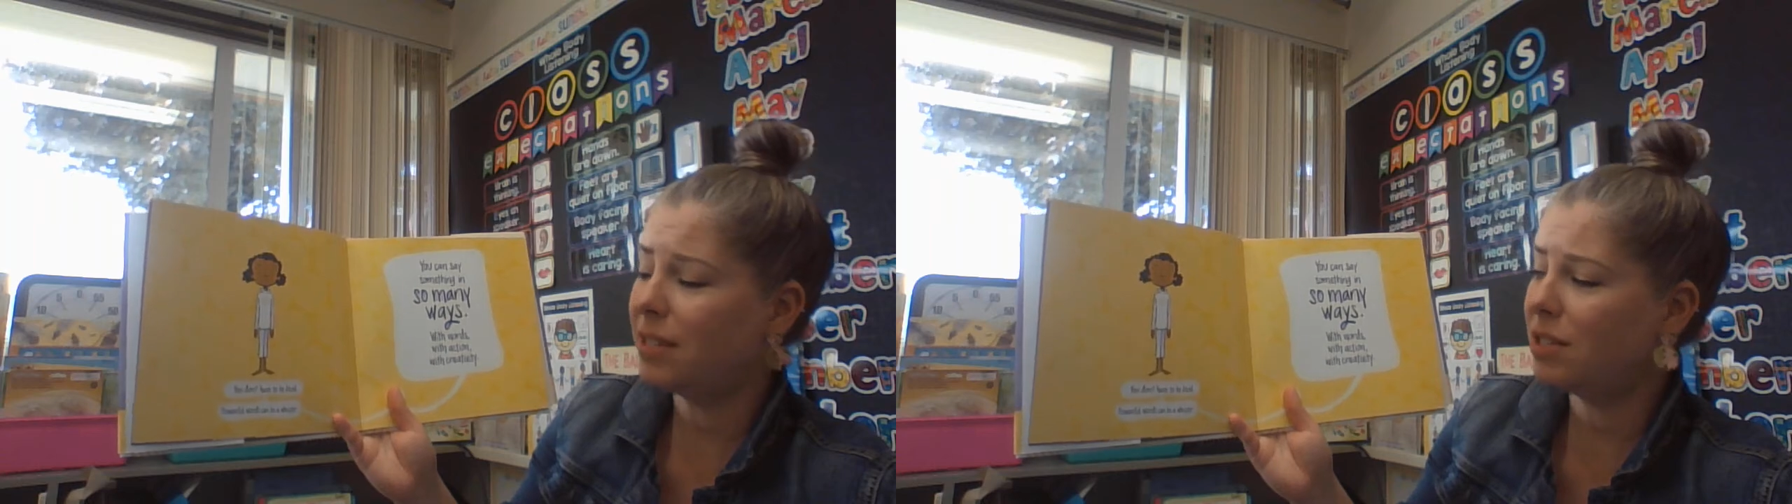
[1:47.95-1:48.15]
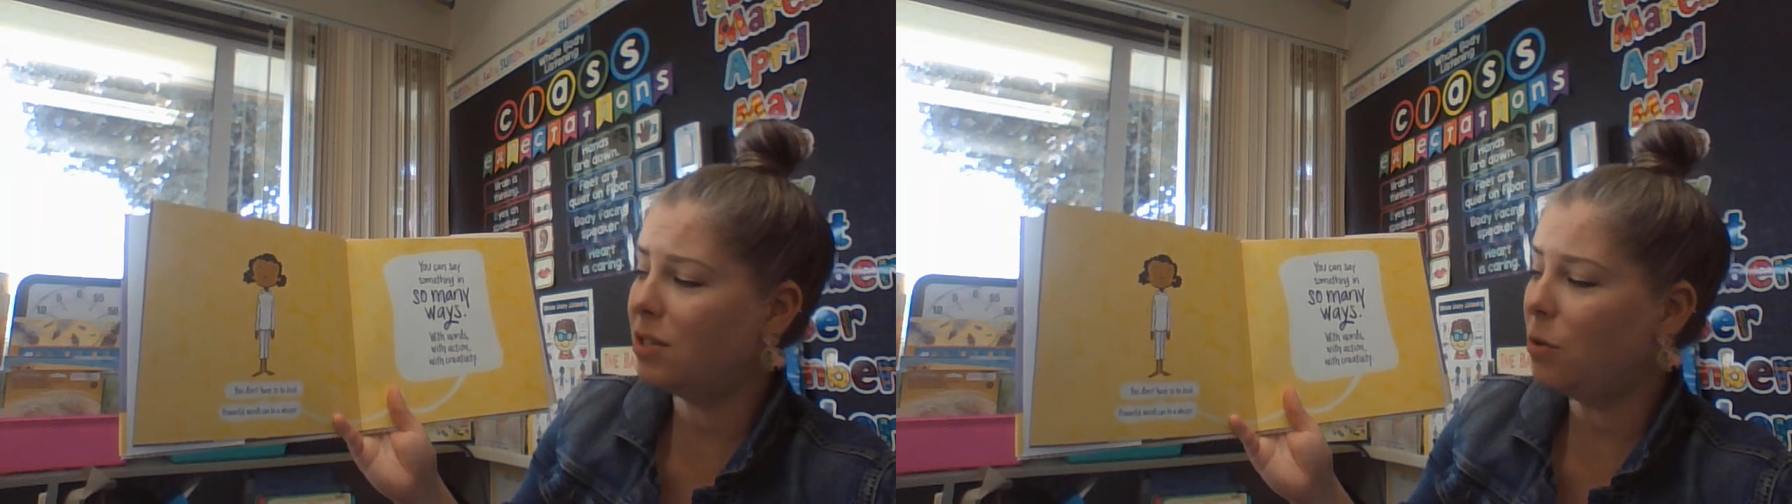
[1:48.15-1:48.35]

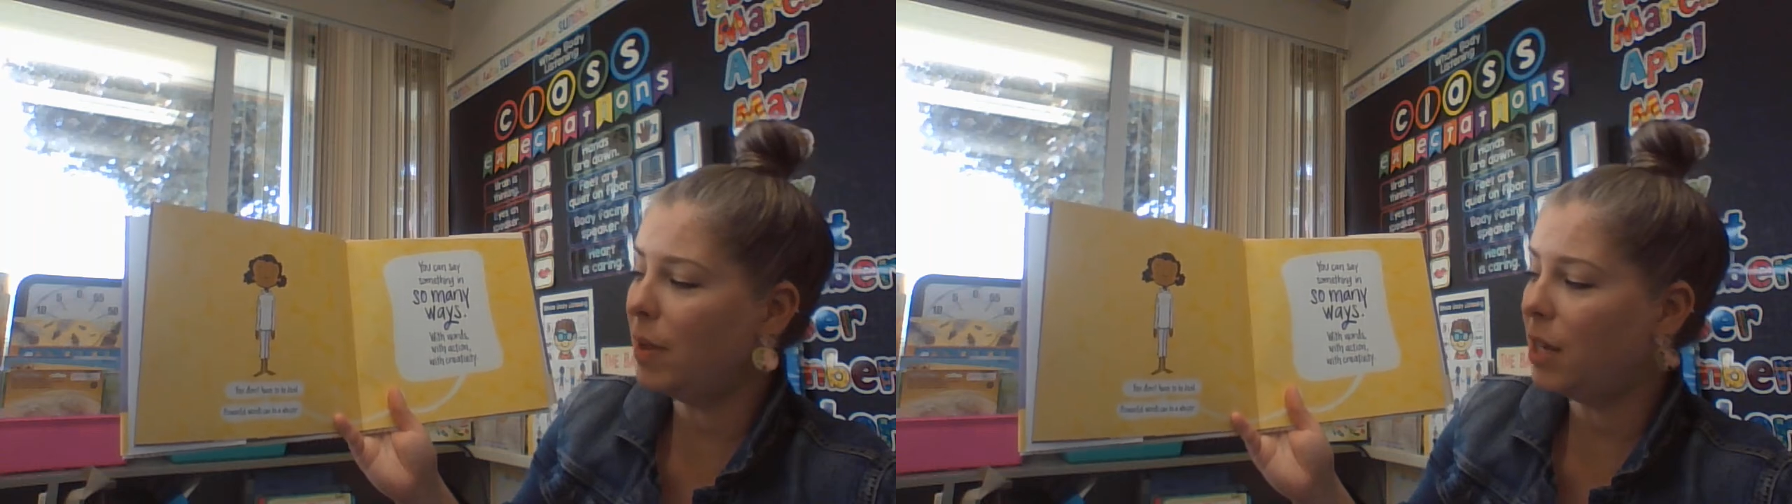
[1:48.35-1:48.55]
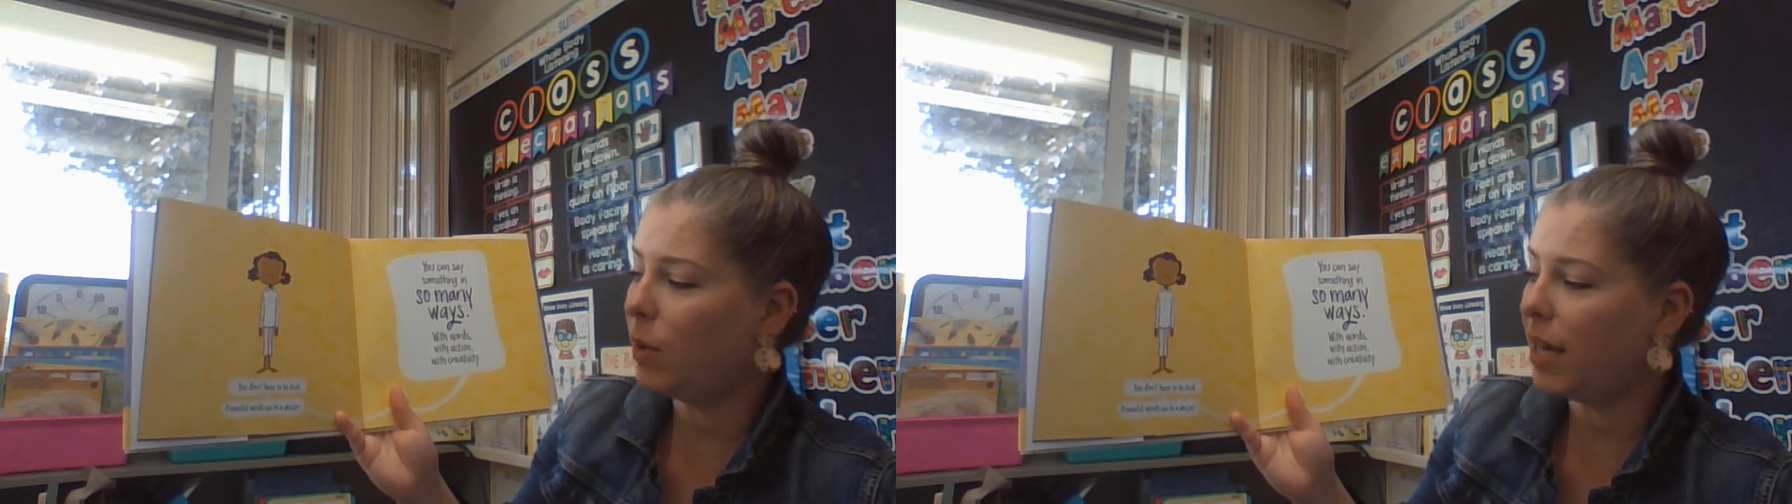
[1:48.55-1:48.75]
so
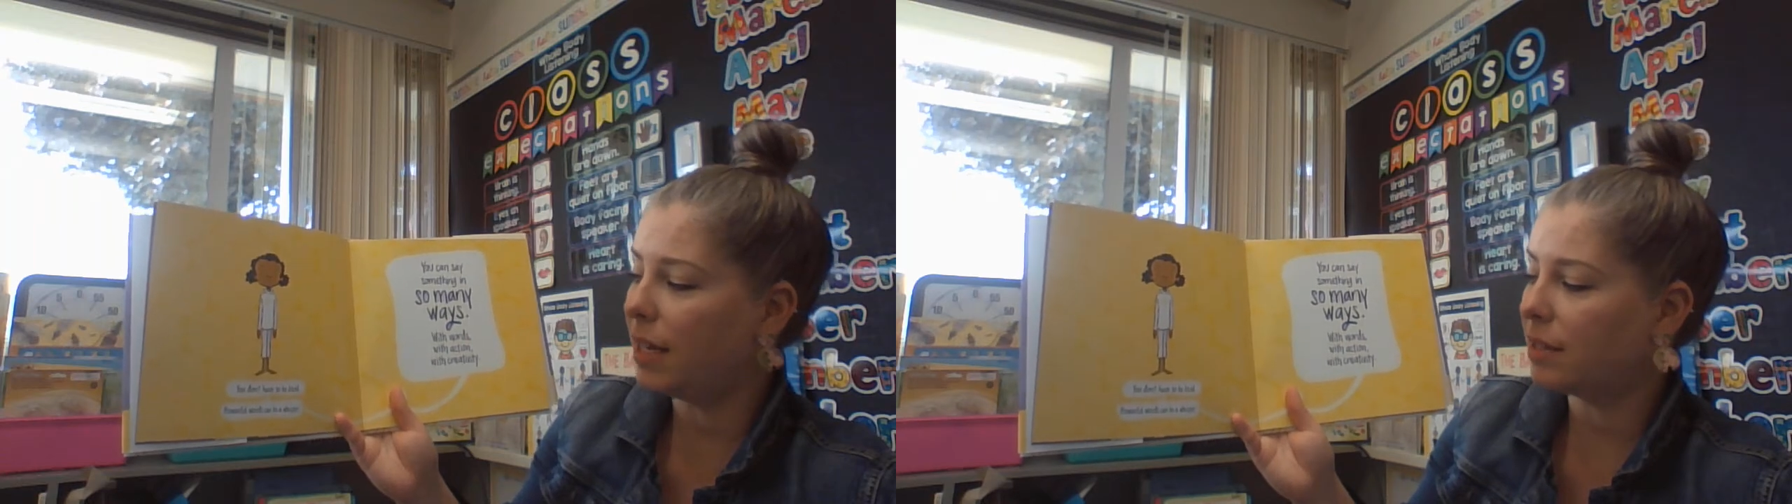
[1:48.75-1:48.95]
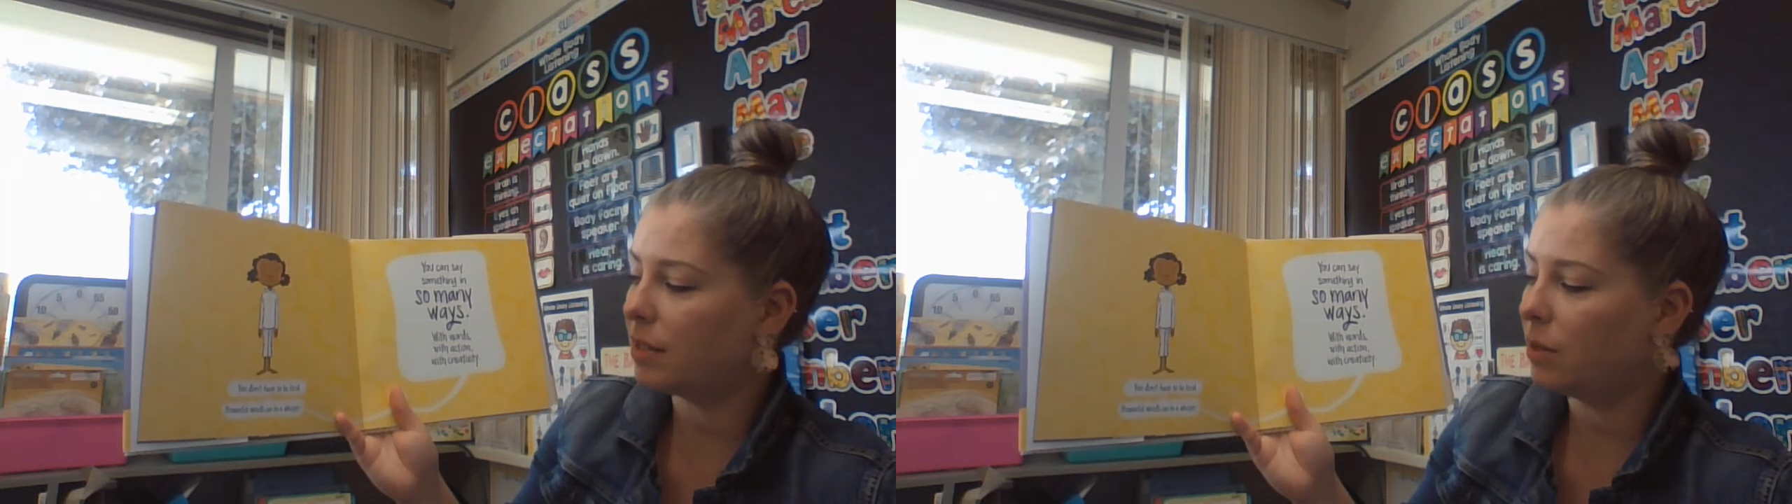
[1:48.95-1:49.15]
many
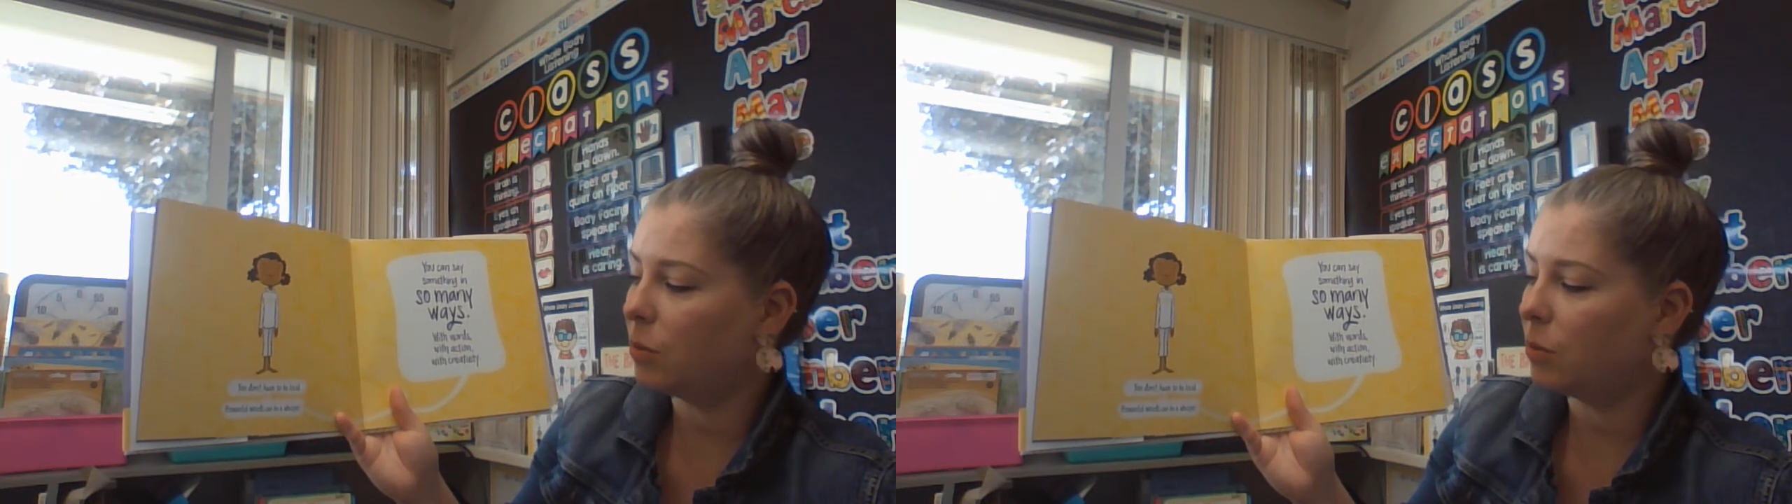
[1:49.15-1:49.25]
ways,